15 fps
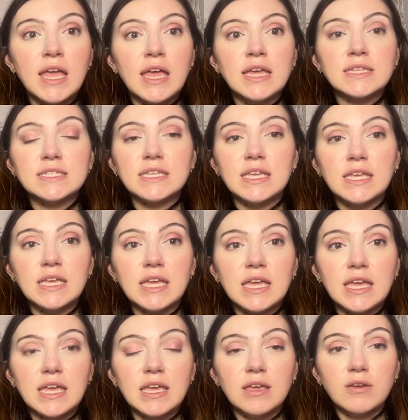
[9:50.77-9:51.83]

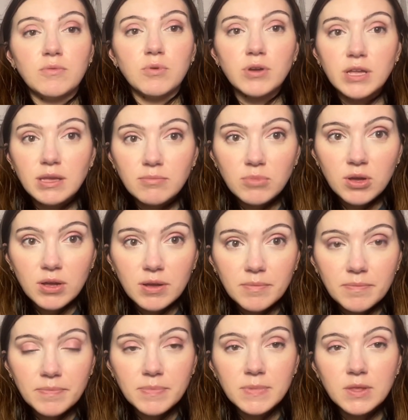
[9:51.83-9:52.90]
seeing a working
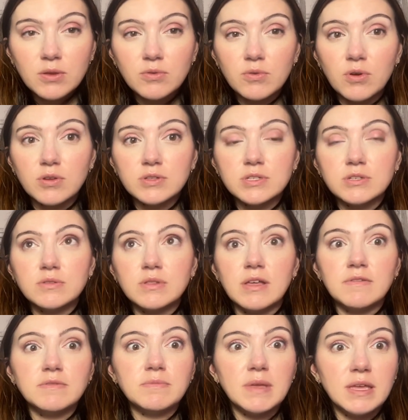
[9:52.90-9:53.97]
mom who also
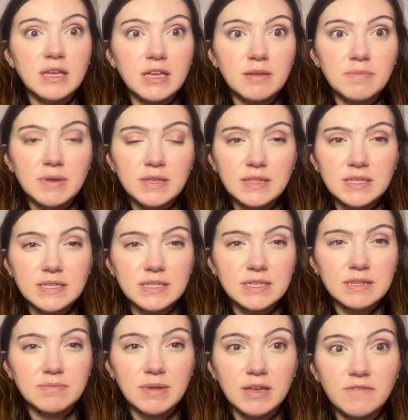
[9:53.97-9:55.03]
loves makeup, and this
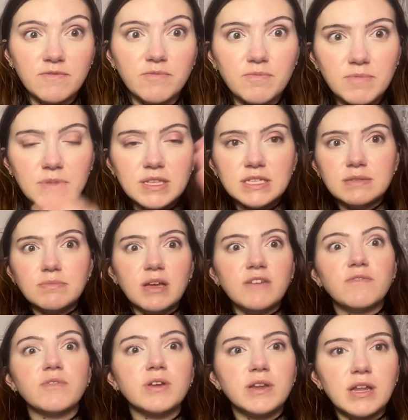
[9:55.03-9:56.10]
is my
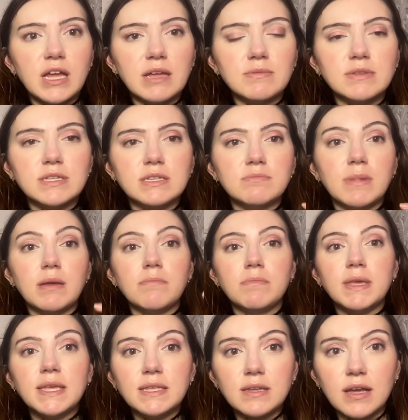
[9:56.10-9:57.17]
free time, this is my
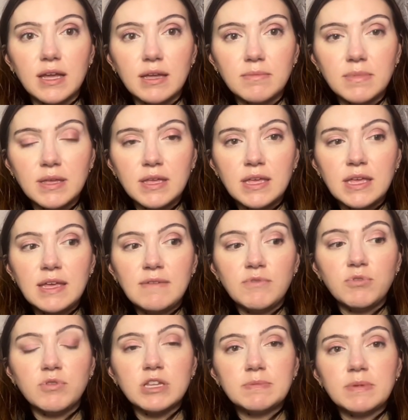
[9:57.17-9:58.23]
me time.
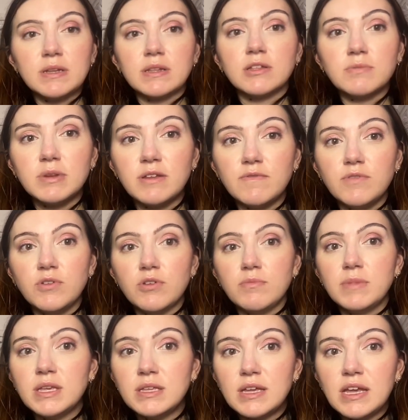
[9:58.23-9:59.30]
If you want to spend a little bit of your
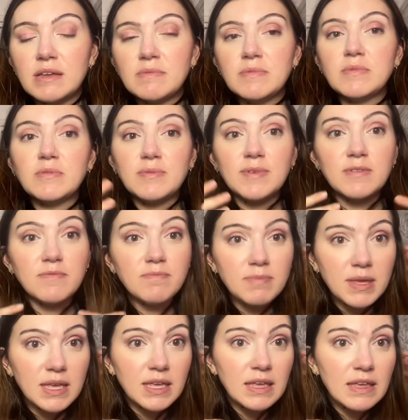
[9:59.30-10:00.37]
me time with
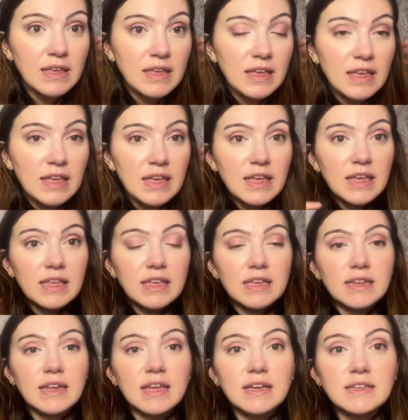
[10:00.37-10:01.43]
me, and
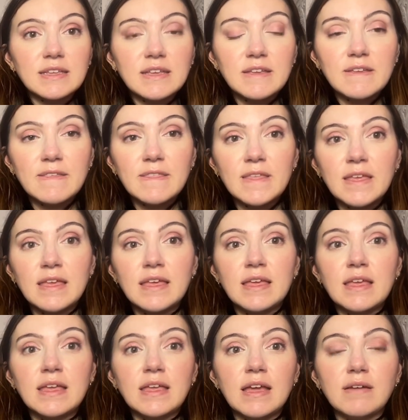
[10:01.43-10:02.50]
connect.
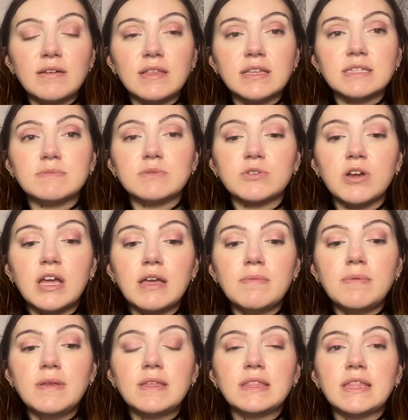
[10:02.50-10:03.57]
I click
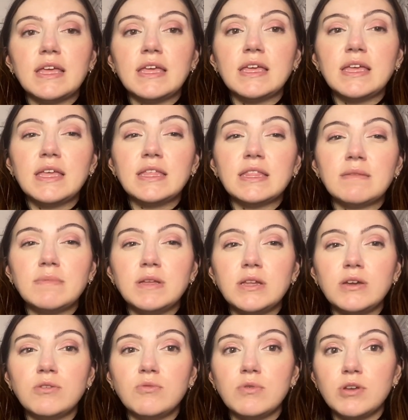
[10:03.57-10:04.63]
subscribe, like, let me
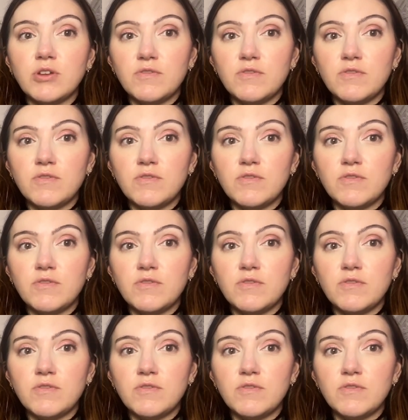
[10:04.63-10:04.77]
know what your